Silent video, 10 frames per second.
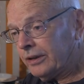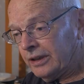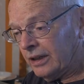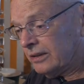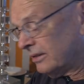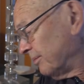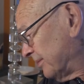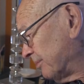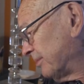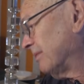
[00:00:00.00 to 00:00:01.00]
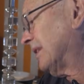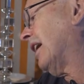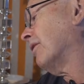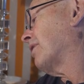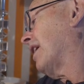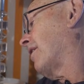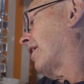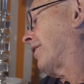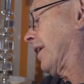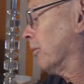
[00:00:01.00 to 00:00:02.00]
uh, how rare
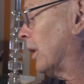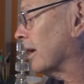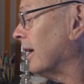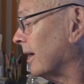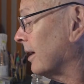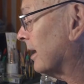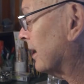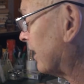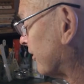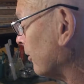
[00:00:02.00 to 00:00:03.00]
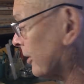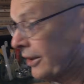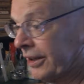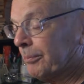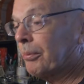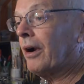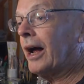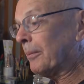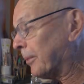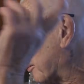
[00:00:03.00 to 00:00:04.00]
are they? Well, let's look at the prime